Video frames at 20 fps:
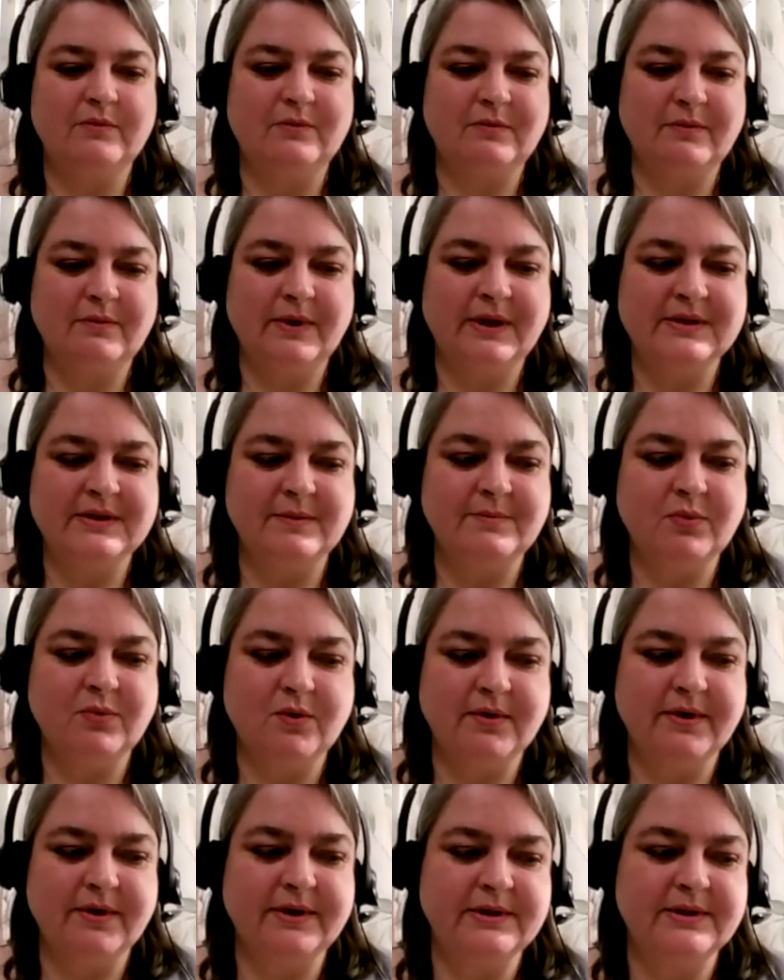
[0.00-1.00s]
It's
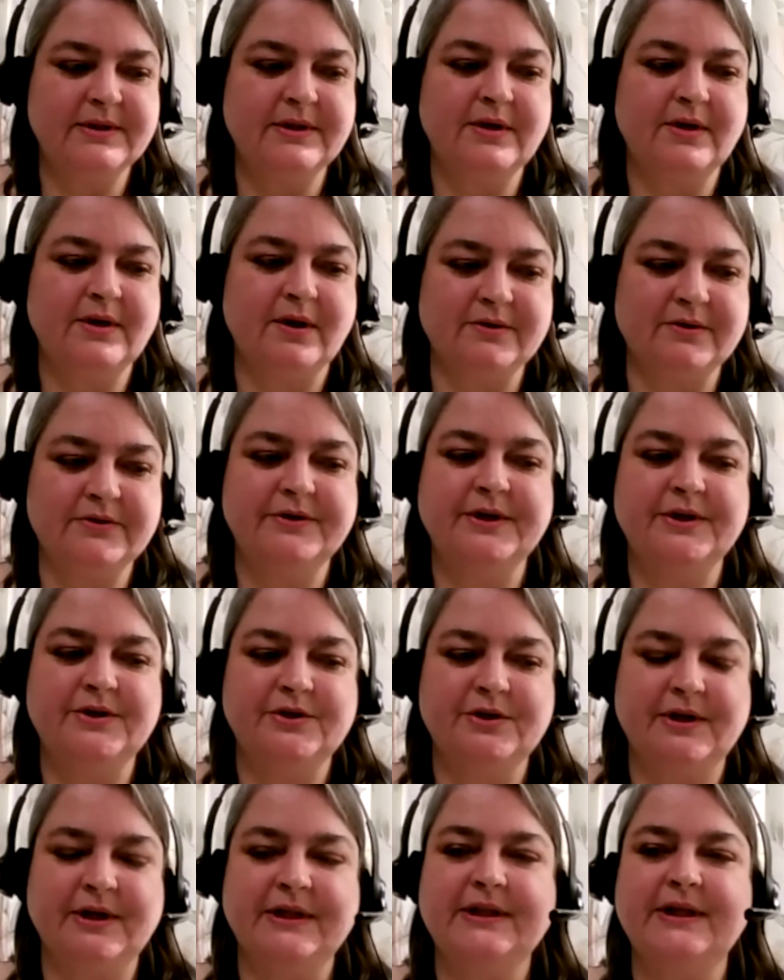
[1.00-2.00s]
important in our
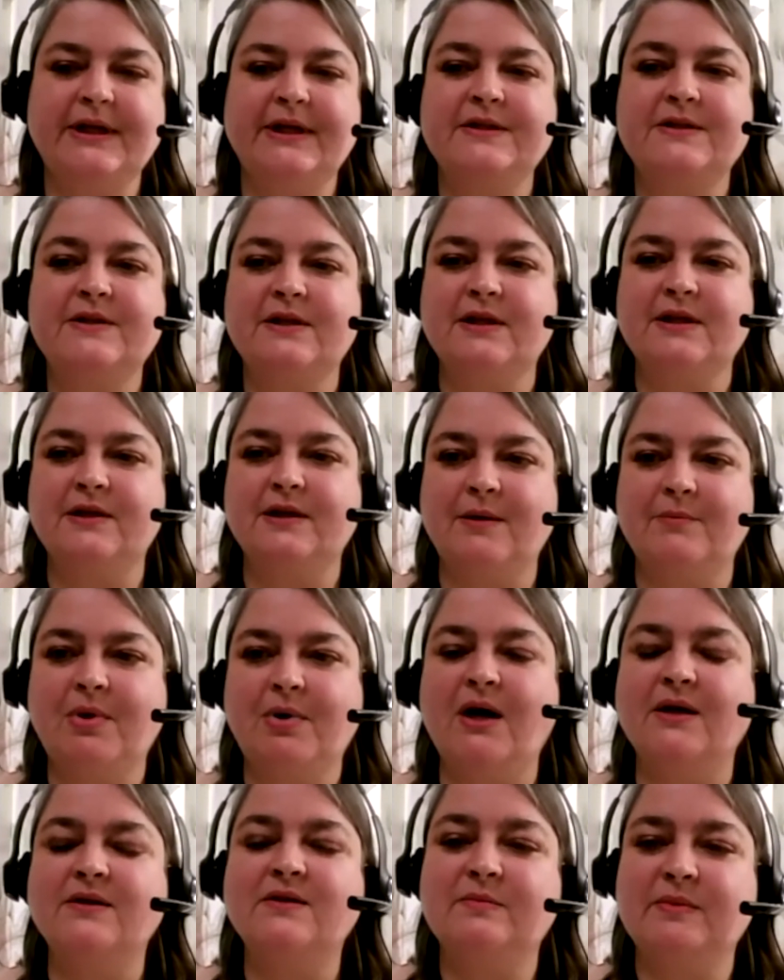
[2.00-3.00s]
tradition, at least, and
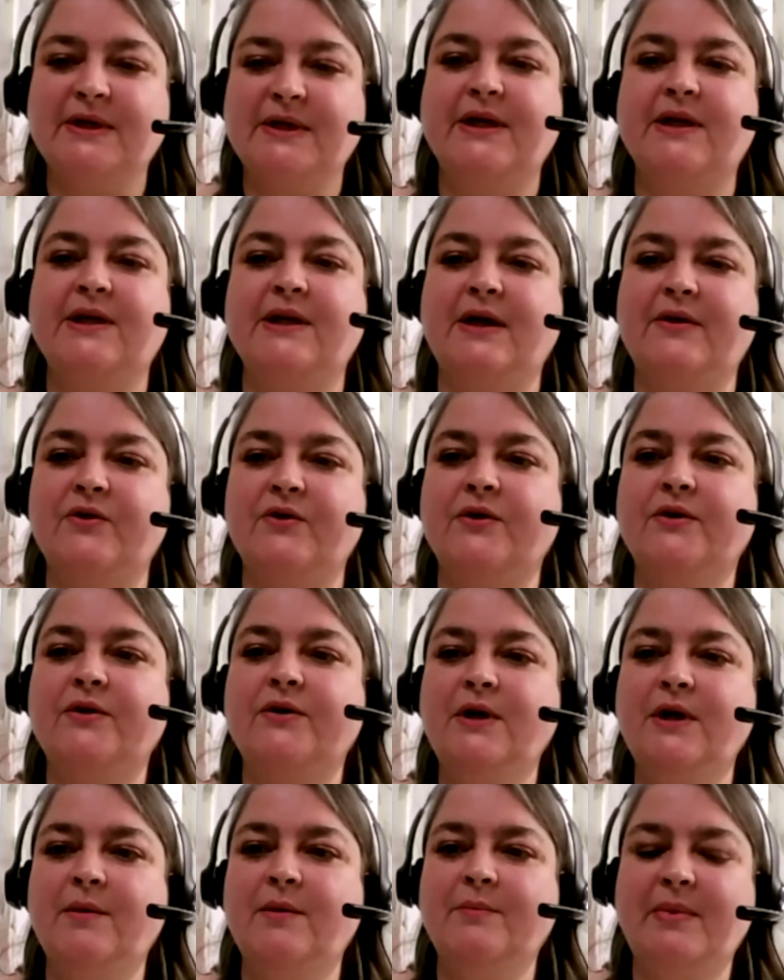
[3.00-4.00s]
possibly in other
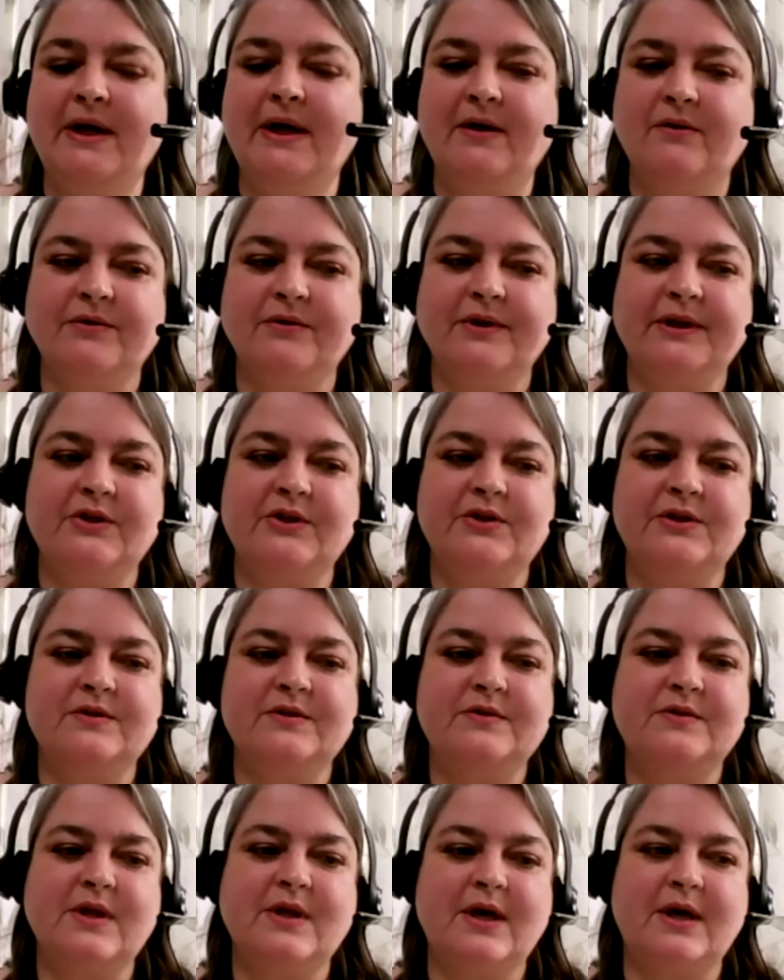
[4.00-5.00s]
pagan
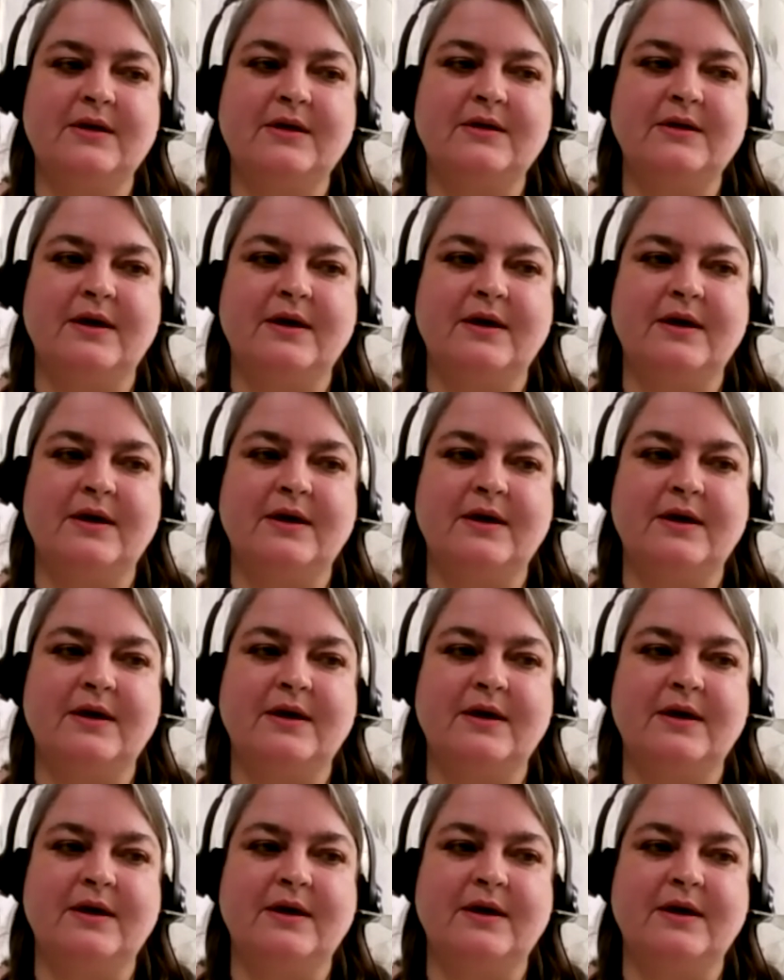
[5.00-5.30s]
religions, that